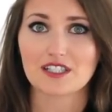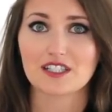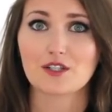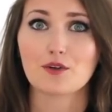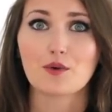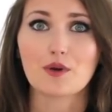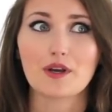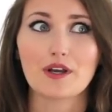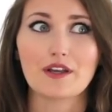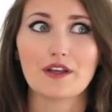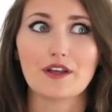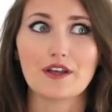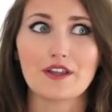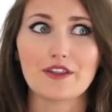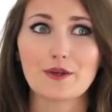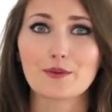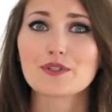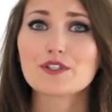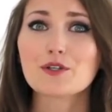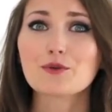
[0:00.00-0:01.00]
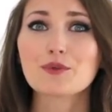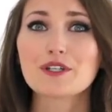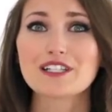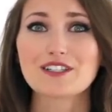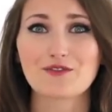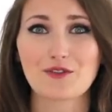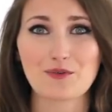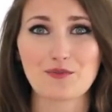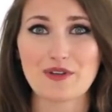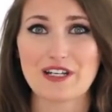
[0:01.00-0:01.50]
So there was no
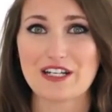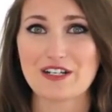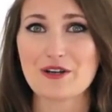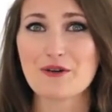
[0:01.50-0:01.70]
place for me.